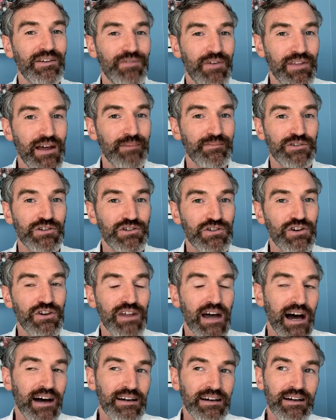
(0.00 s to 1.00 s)
for them to do
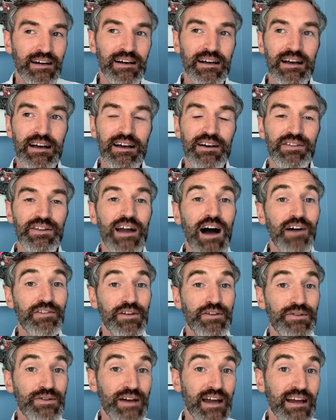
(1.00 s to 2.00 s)
that? The
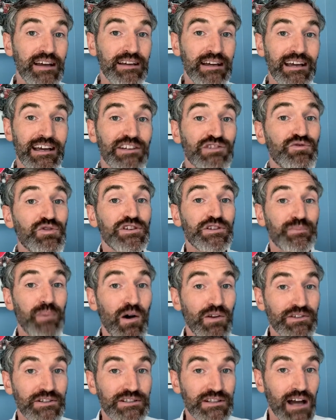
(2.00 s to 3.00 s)
other thing is
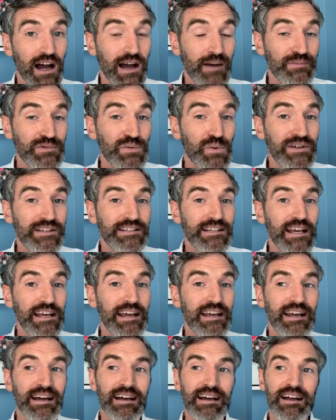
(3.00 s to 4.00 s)
response times. We
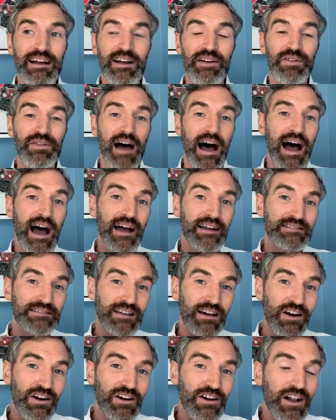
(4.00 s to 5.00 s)
see that
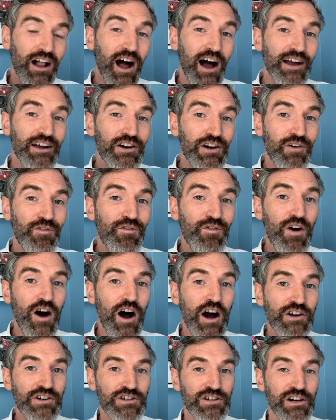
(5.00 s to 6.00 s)
client
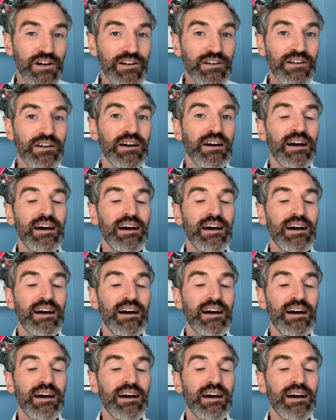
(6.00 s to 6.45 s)
conversion